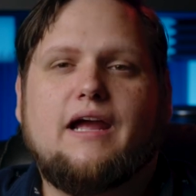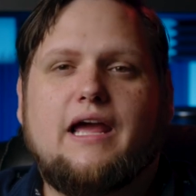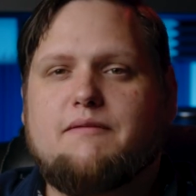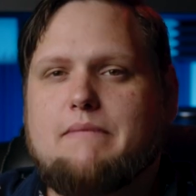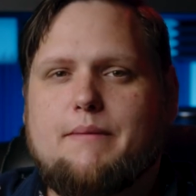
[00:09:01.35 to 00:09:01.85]

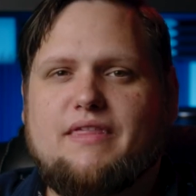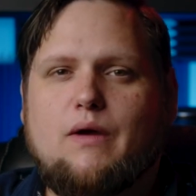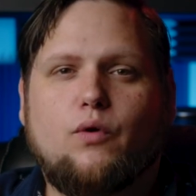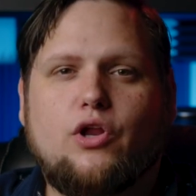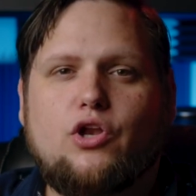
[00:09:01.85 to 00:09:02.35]
And then maybe they
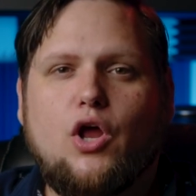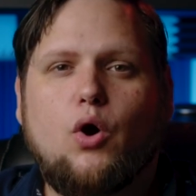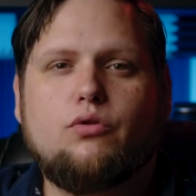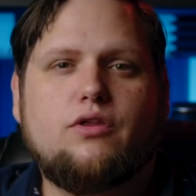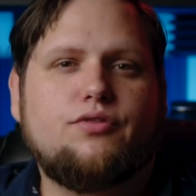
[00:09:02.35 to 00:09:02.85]
wanna
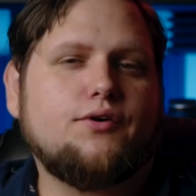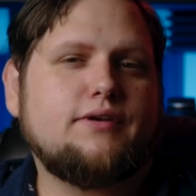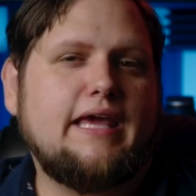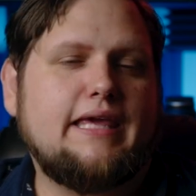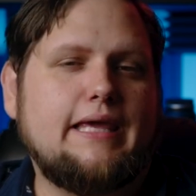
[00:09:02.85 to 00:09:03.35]
know that they're
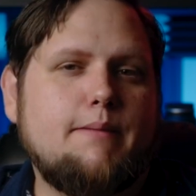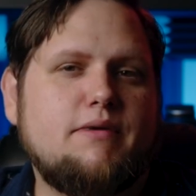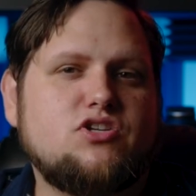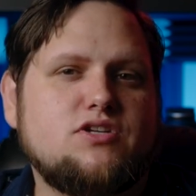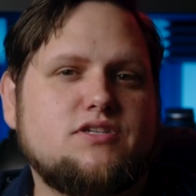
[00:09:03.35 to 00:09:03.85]
taking
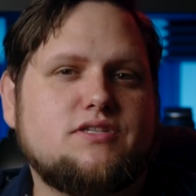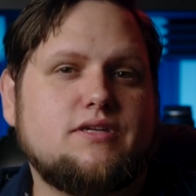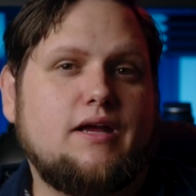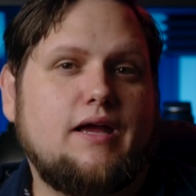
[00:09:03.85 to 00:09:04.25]
images